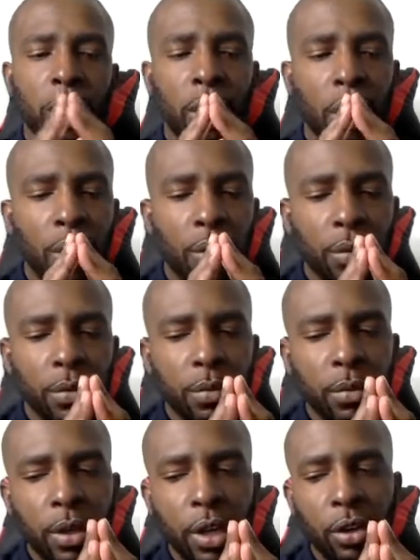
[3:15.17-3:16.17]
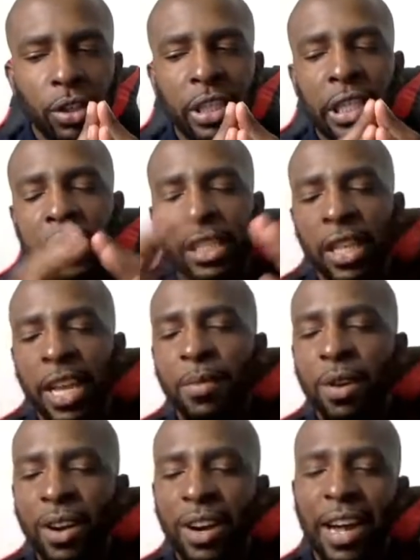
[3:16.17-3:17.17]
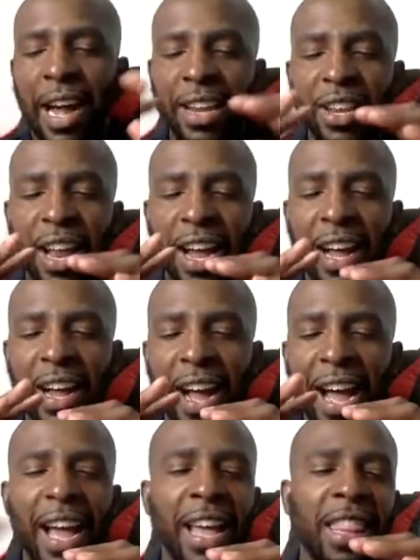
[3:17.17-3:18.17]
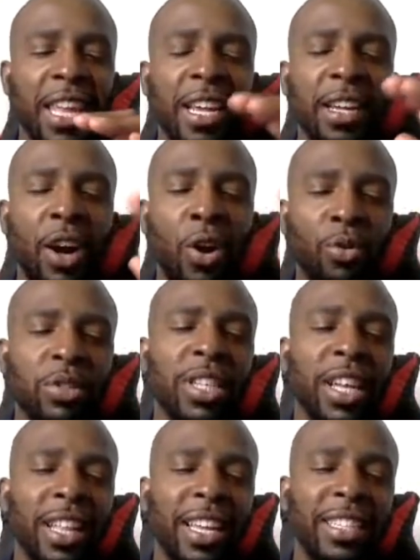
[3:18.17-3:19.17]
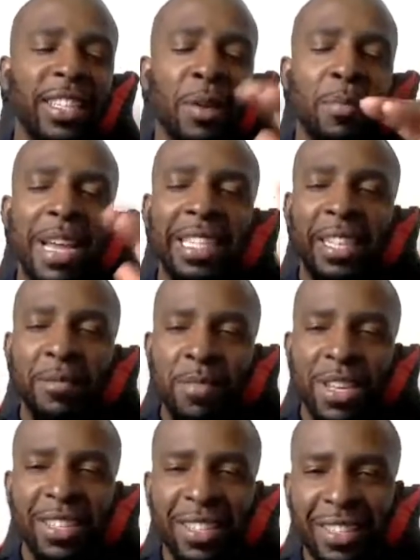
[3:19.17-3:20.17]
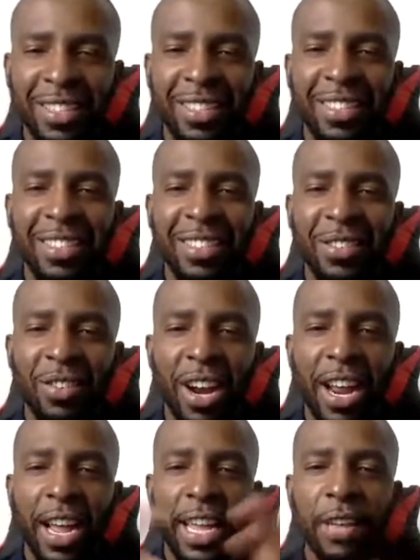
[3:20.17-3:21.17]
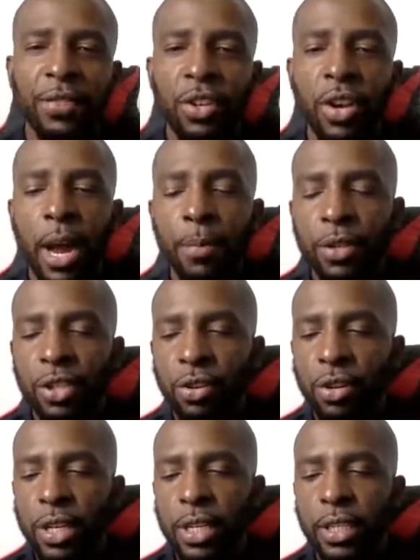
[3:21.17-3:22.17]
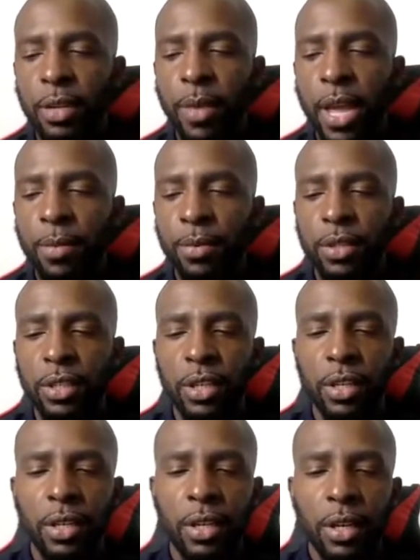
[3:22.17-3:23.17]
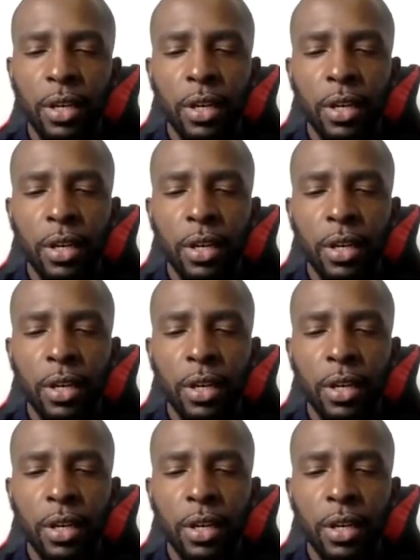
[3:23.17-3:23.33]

So, just a disclaimer. I think wholesaling is an amazing business, right? It gives you the opportunity to be able to,